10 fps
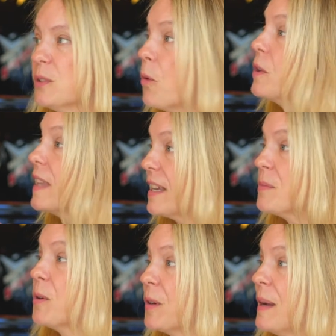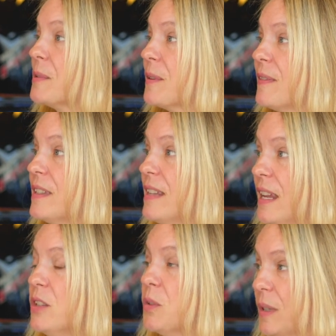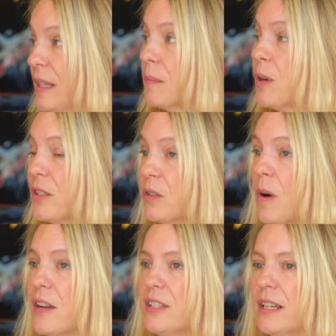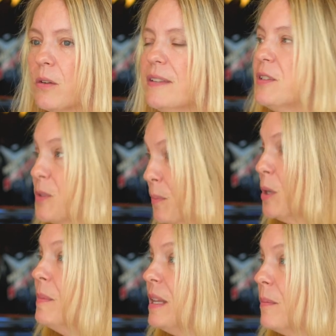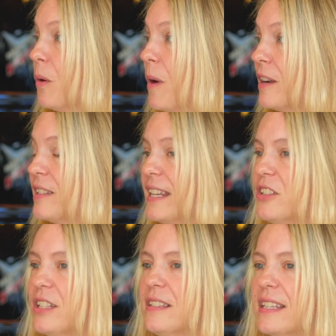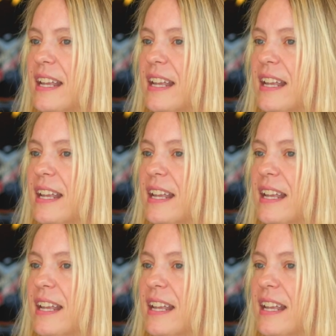localized programs around the state doing pressure washing or even some permanent boat wash stations,